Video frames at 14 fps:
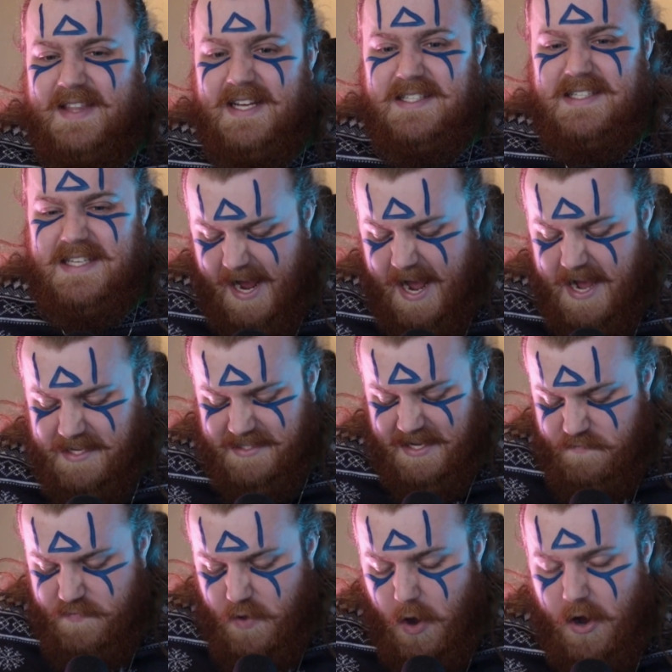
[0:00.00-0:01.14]
This is
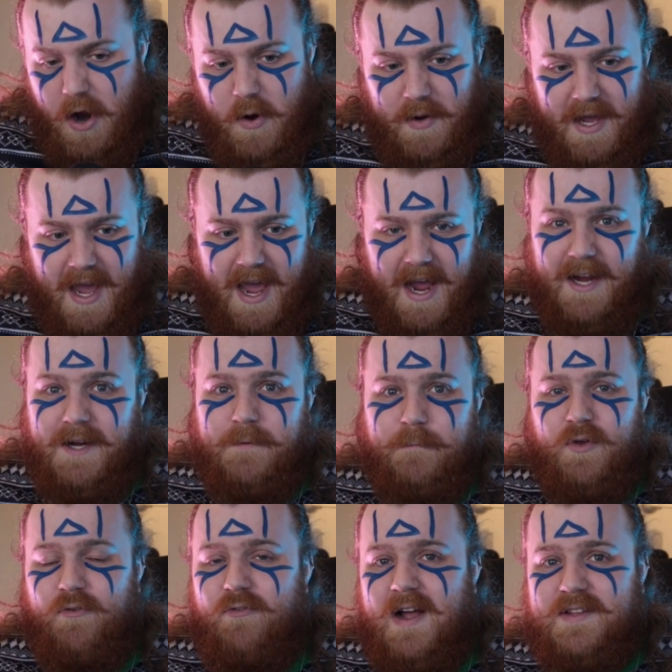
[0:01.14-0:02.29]
not okay.
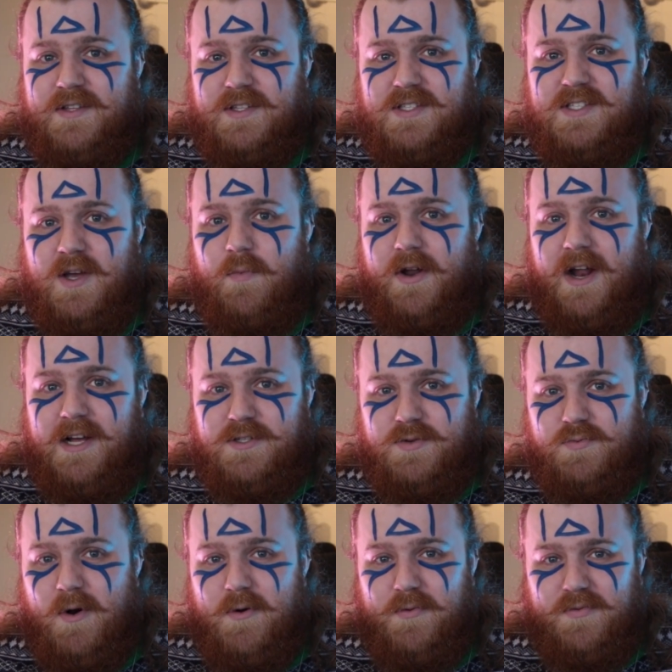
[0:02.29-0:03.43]
The fact that someone has
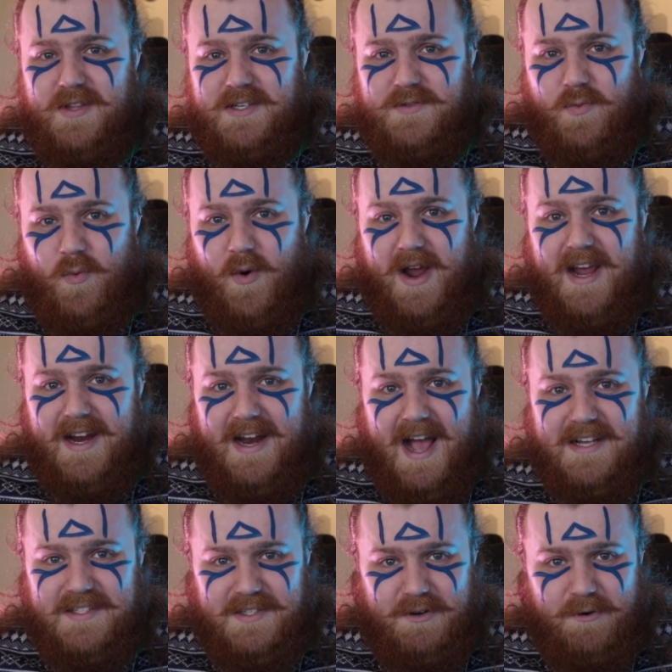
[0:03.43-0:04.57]
wrote this weird
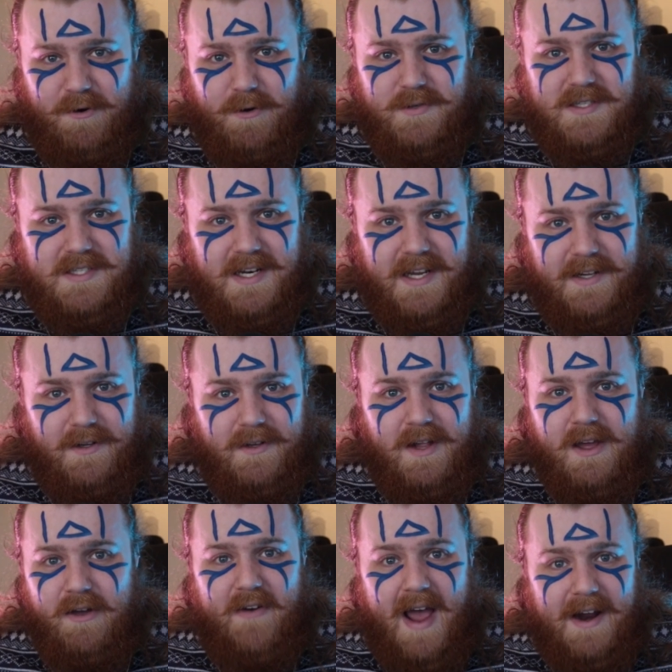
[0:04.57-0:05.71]
ass gross little
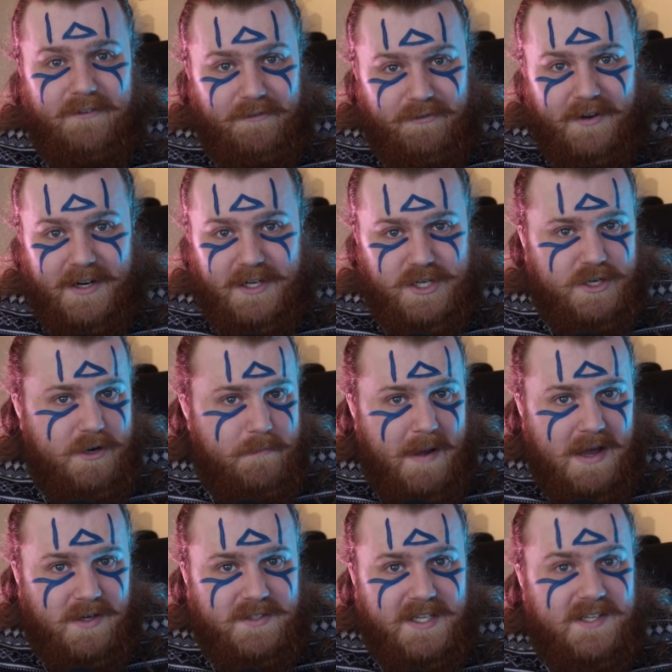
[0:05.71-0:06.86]
fan fiction
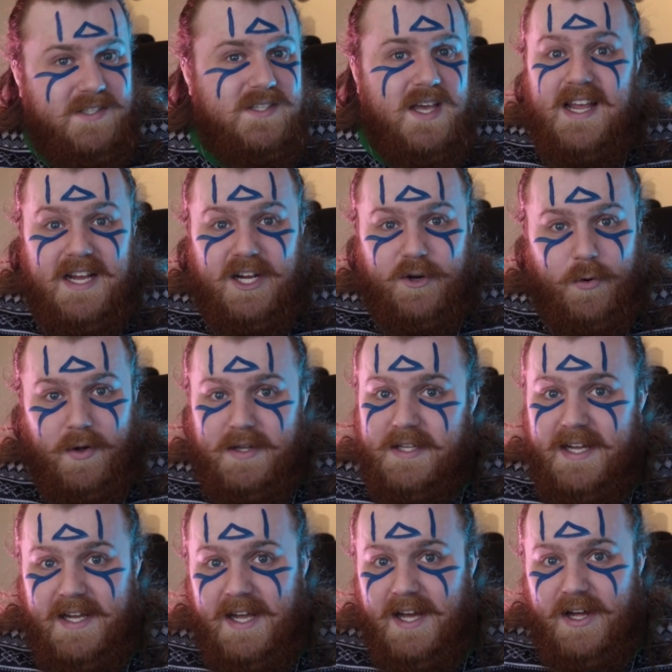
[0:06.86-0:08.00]
about this,
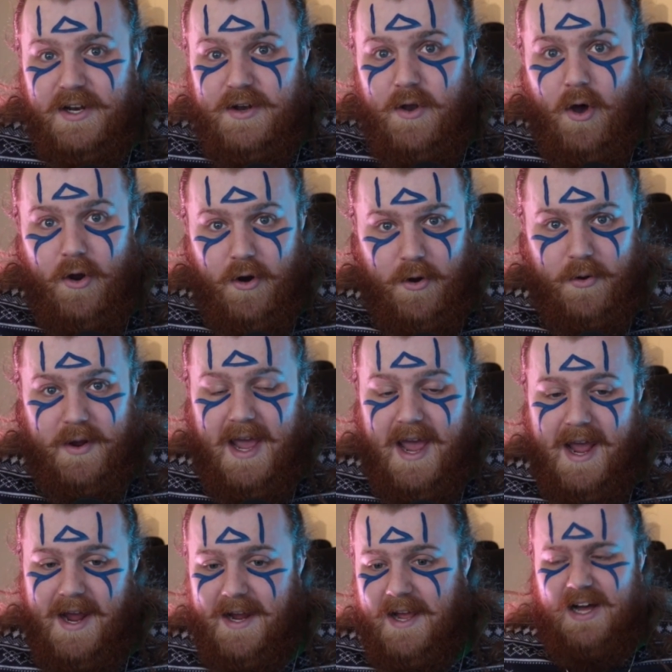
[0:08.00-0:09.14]
equally not
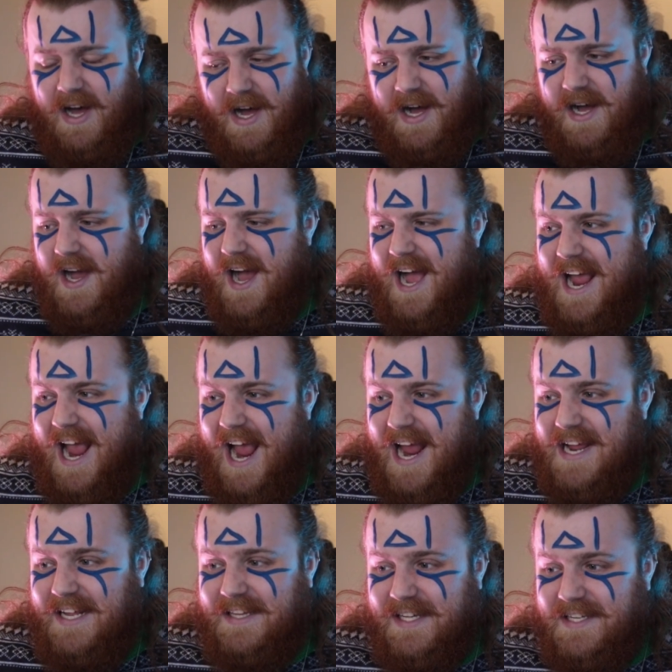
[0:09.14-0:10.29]
okay. I
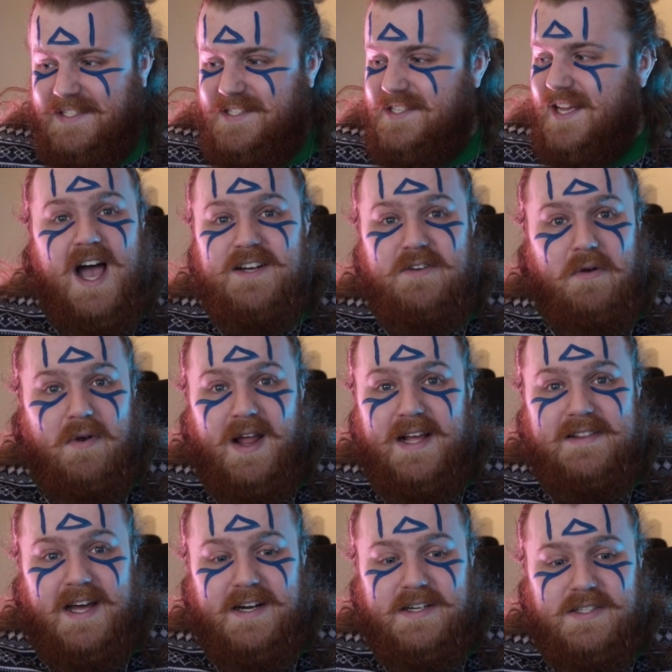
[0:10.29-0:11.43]
hate this. I don't like
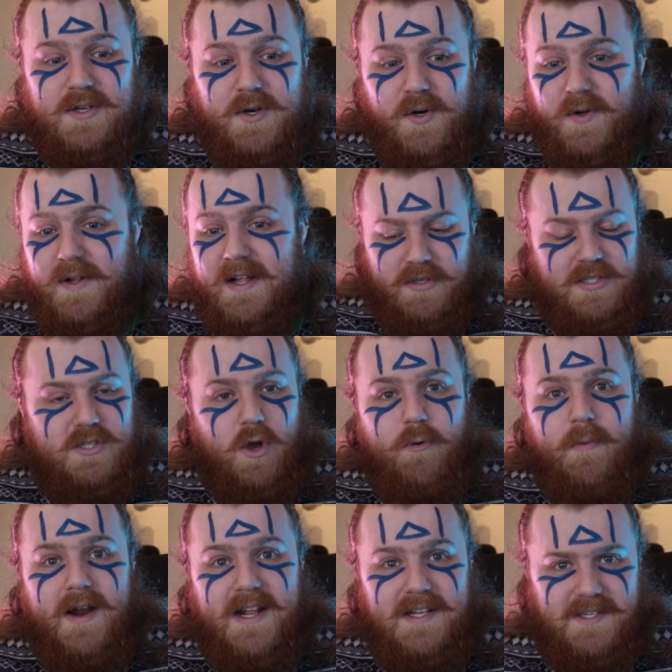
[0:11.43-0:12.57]
that at all. So
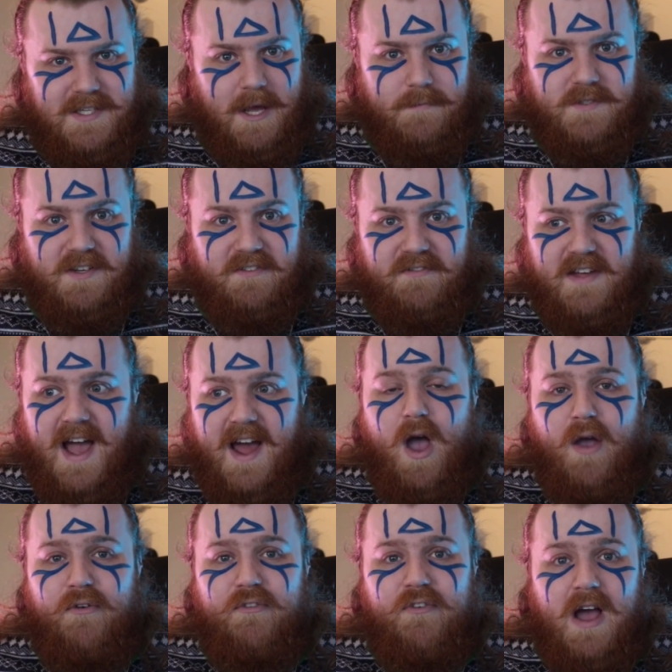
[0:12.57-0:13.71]
many steps of that. A
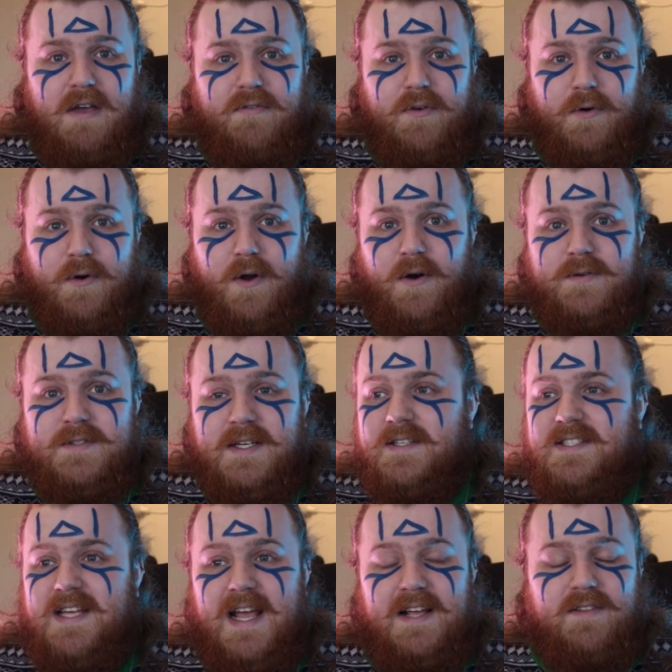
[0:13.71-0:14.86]
5-year-old
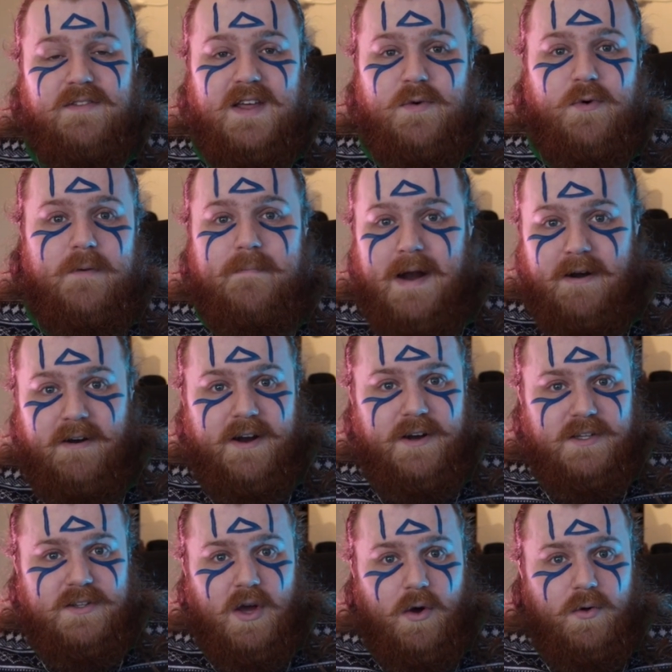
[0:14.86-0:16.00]
saying that they want to marry an
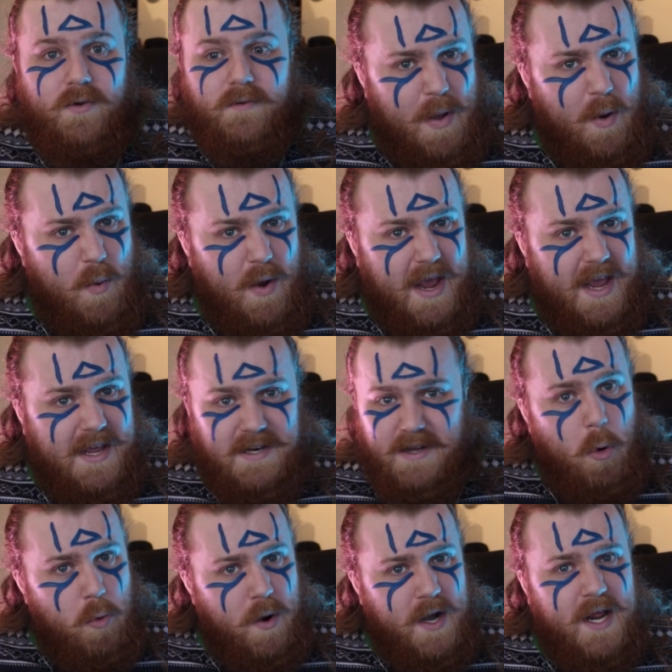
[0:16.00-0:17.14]
adult, bit weird.
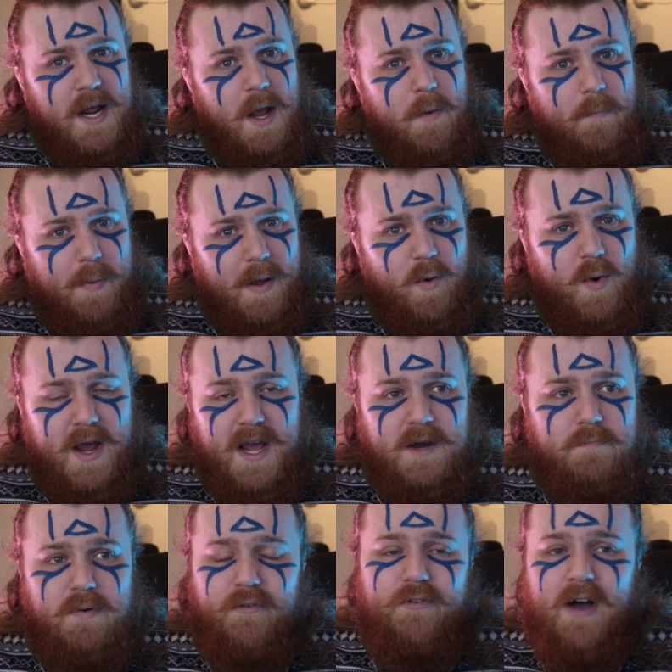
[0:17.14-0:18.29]
Already bit
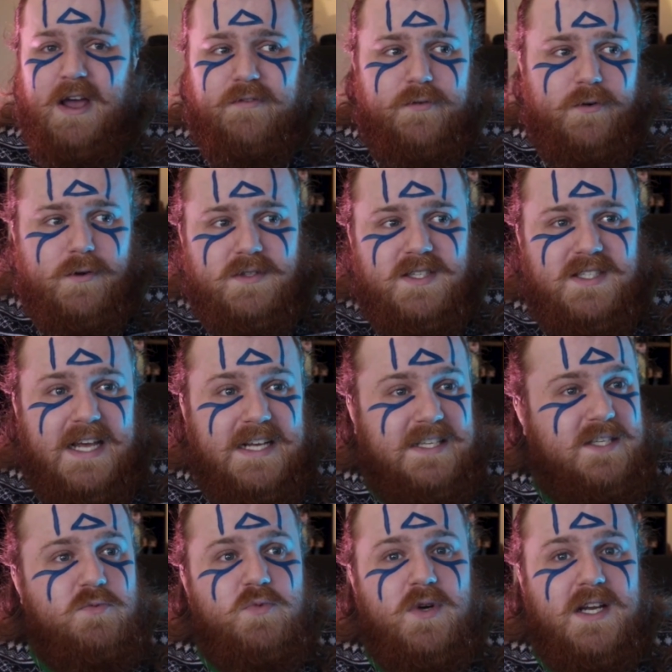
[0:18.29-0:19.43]
weird, but 5-year-olds say
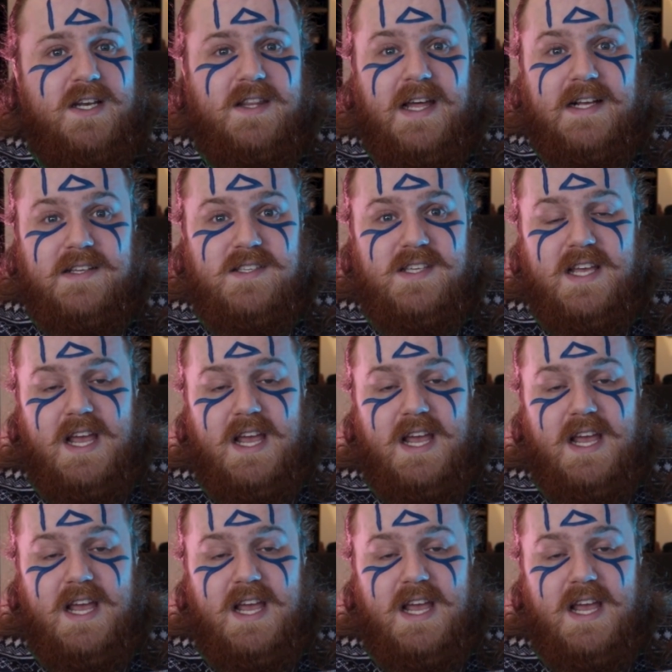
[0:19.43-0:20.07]
some weird things.